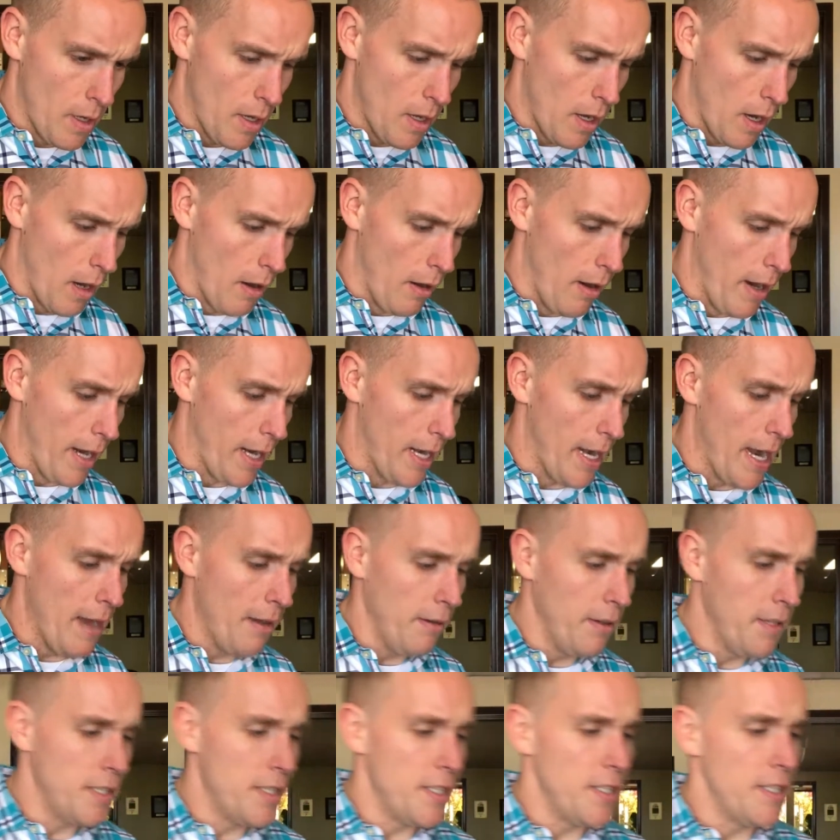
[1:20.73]
All right, and now
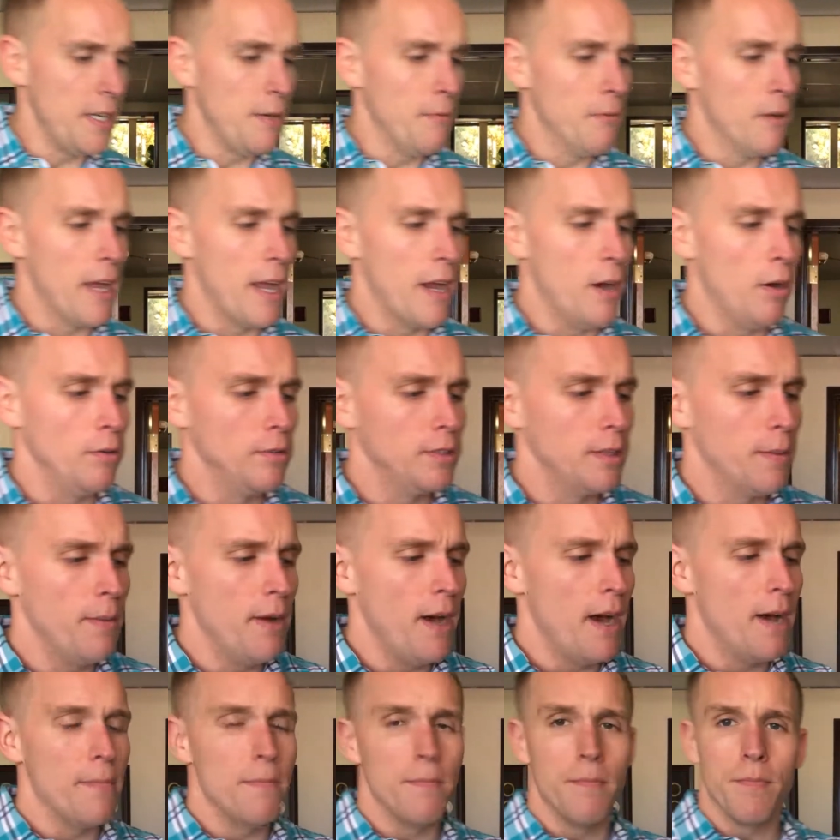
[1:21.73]
you see when I hold them
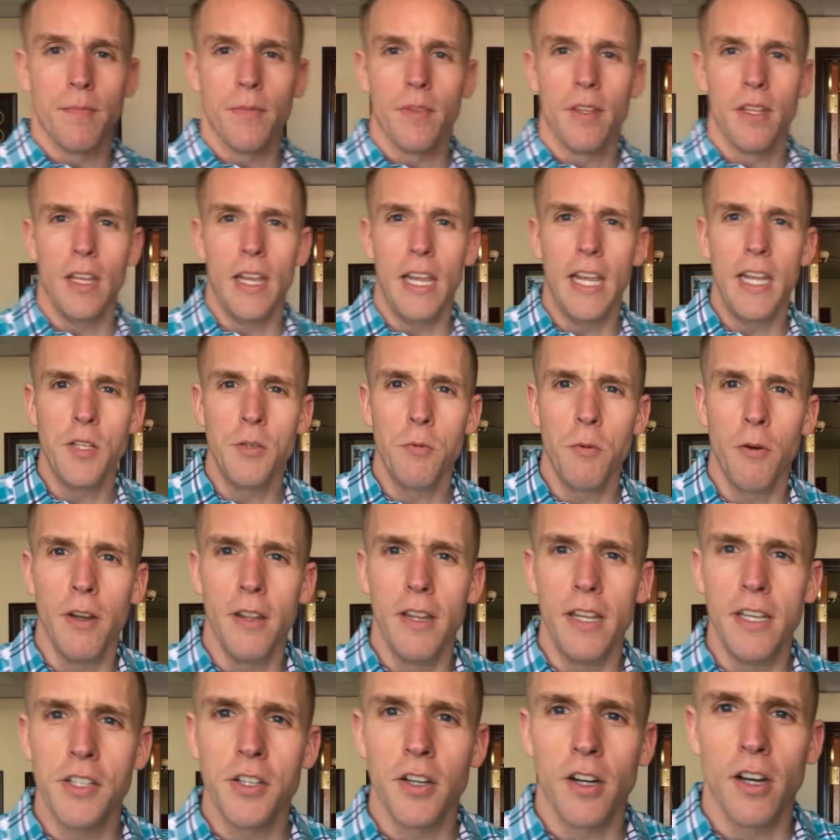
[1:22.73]
up, each one of
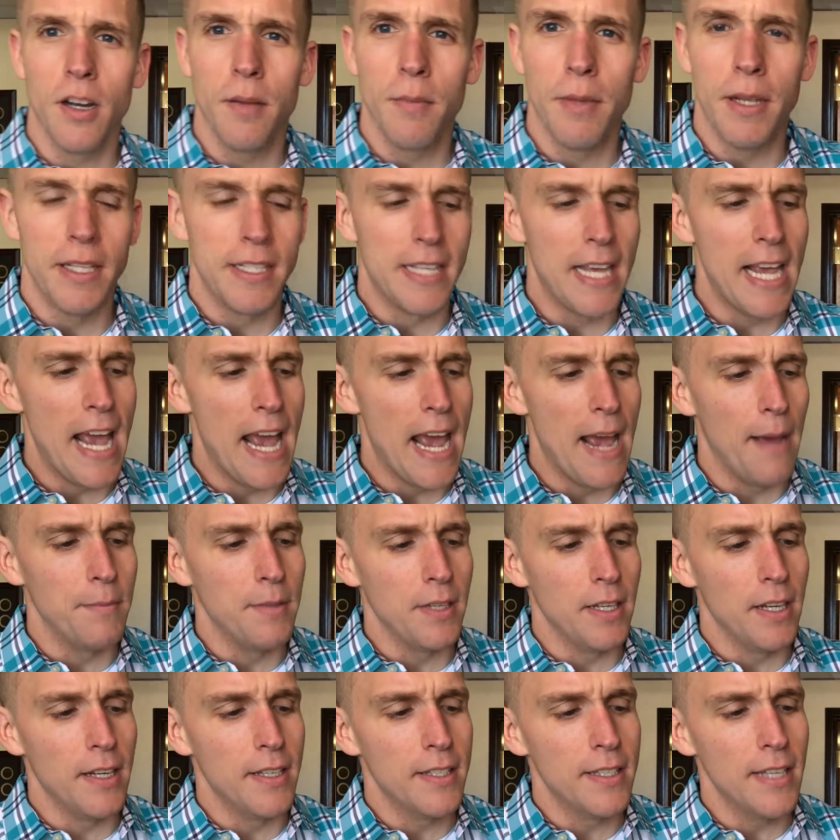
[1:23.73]
these are going to be tabbed,
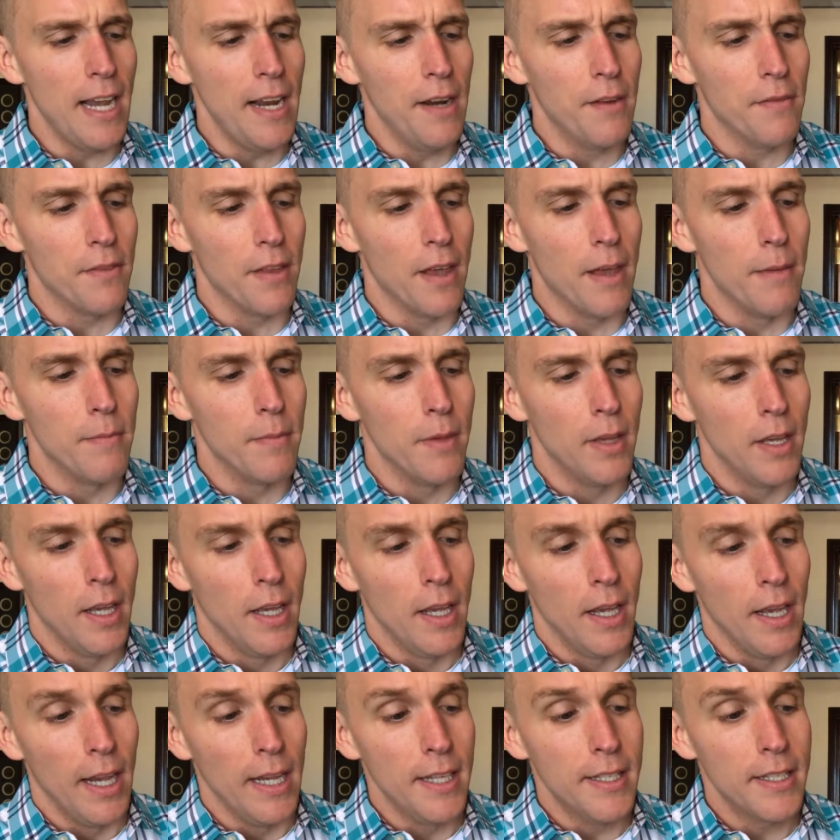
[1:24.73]
and inside of them,
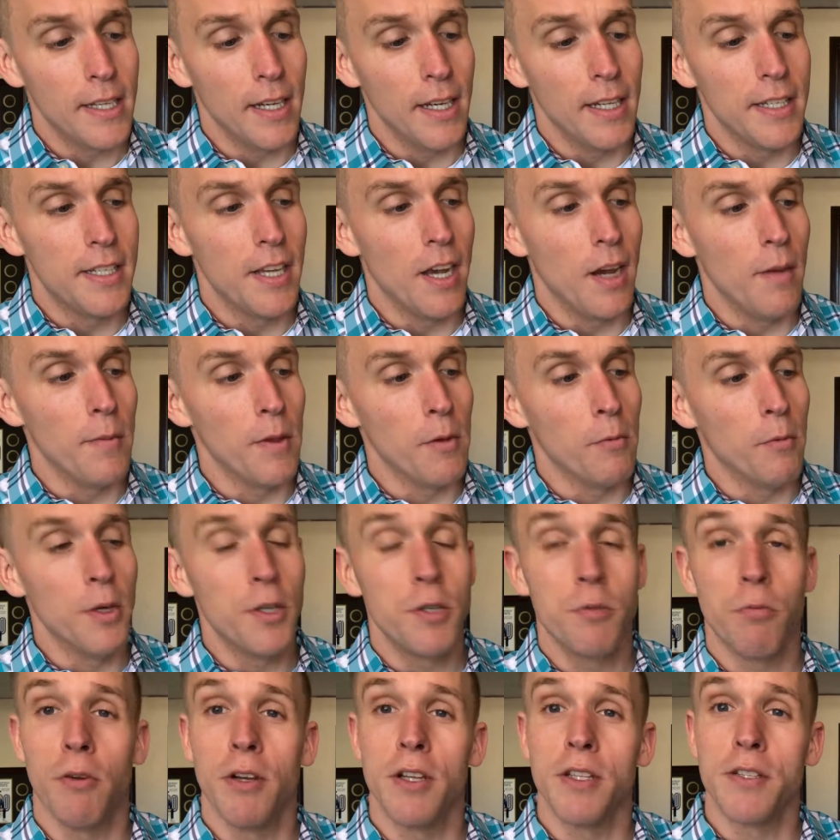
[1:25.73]
it's going to tell me
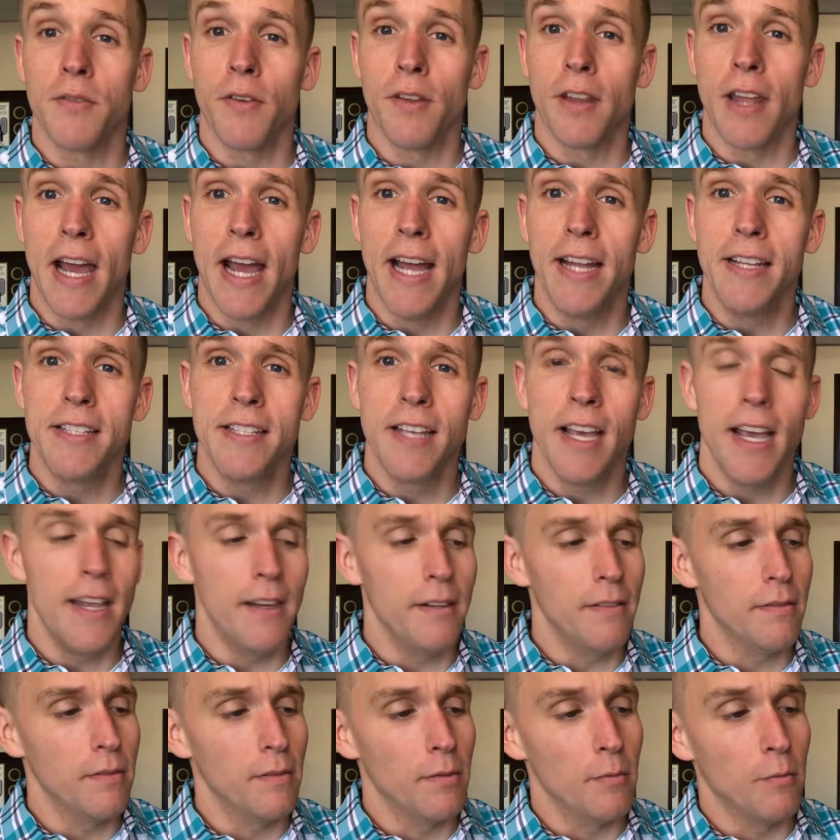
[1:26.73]
which one is for the headset,
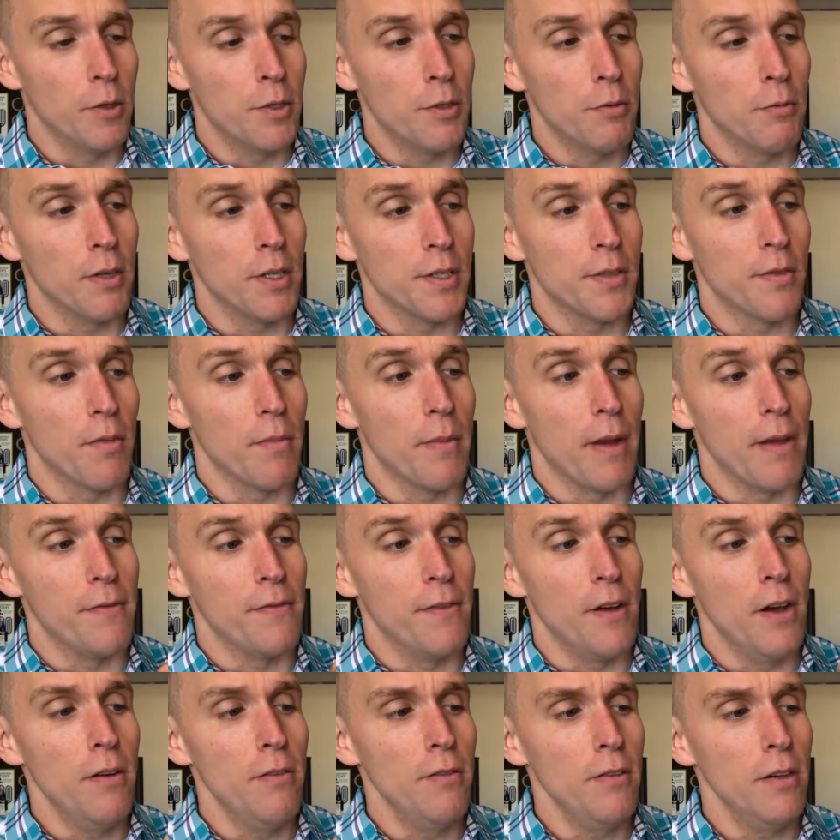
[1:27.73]
which one is for my
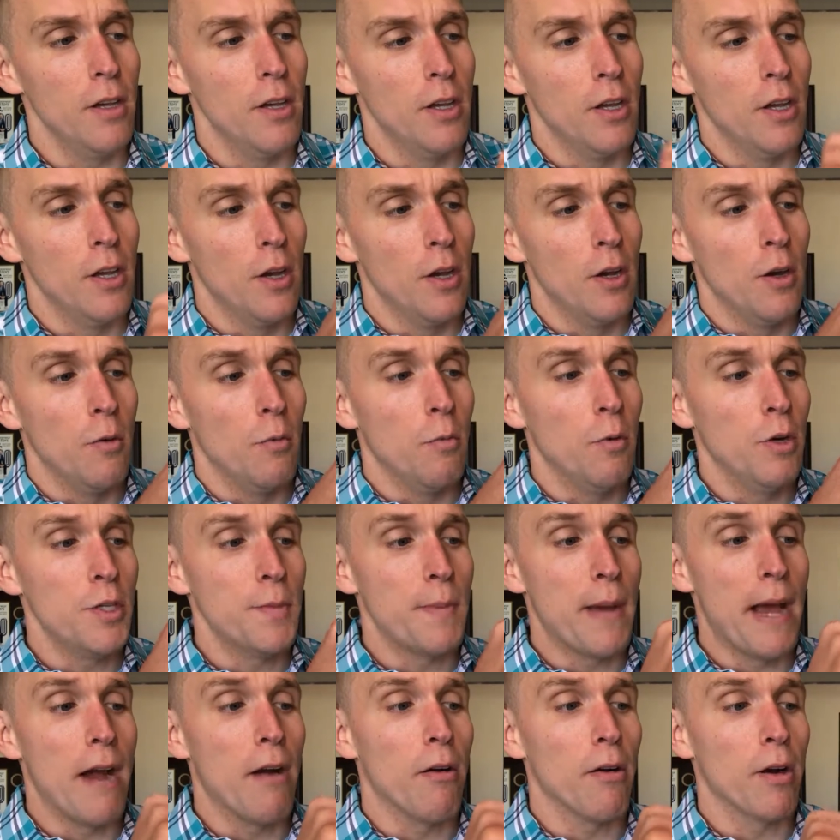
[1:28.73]
phone, which
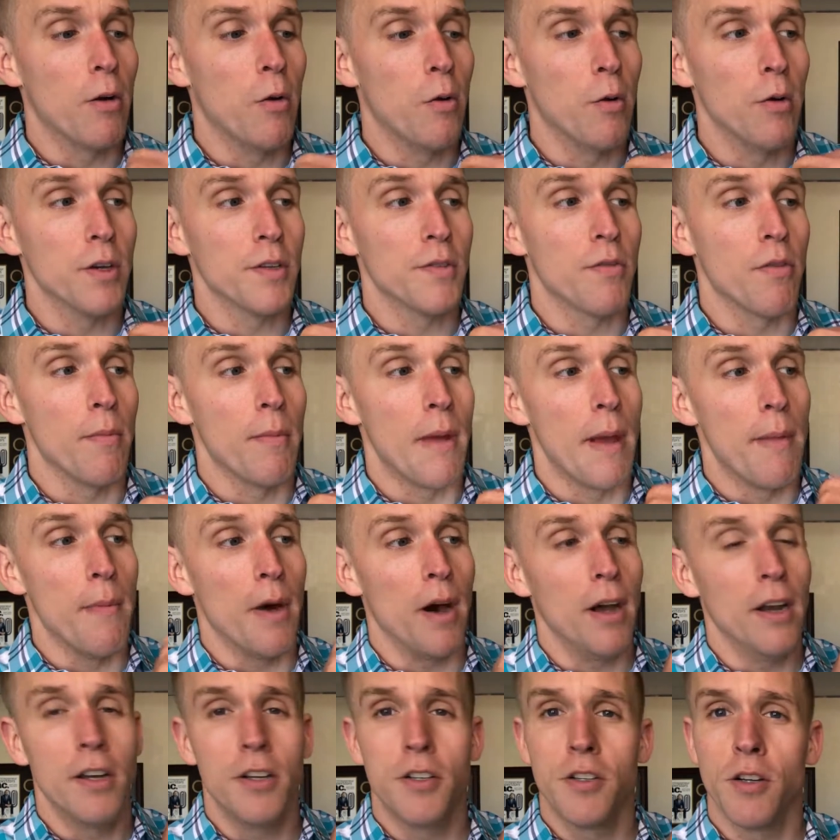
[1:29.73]
power cord is for my
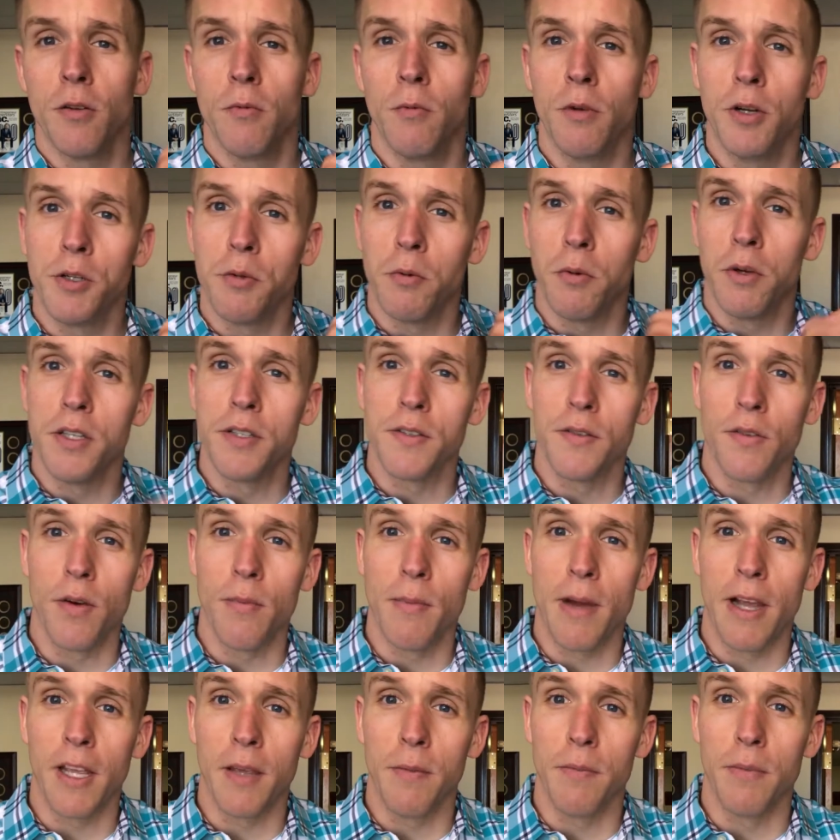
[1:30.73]
monitor, and which one is for
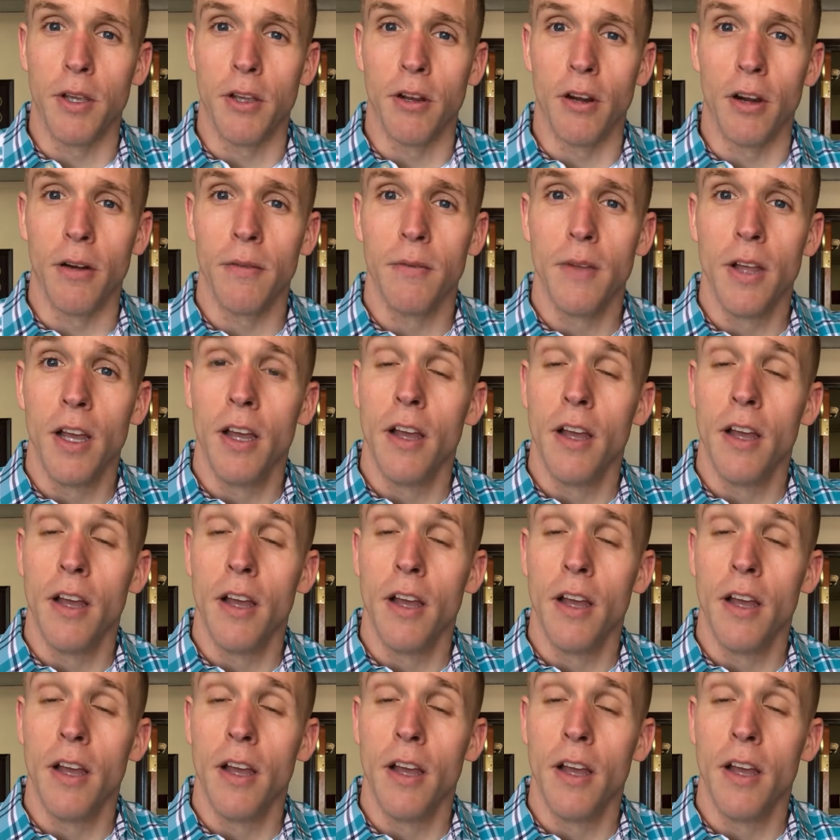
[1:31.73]
my computer.